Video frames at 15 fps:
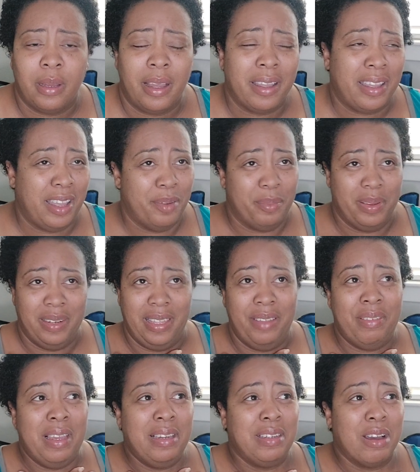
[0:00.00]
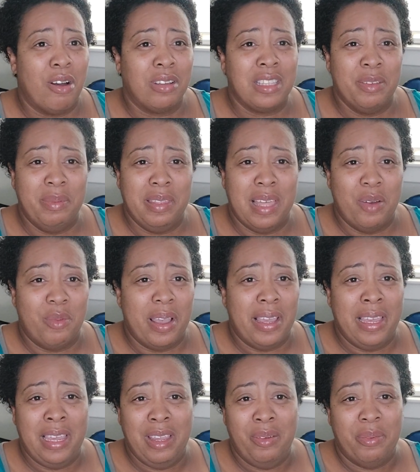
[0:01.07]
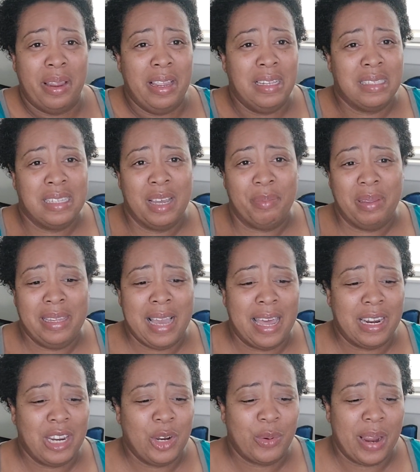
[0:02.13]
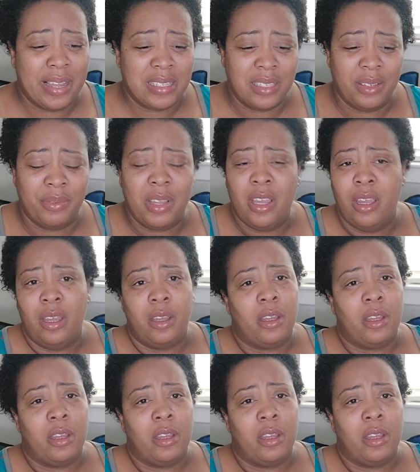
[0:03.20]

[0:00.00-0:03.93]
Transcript: I can't believe he talked to me that way. He raised up and got aggressive.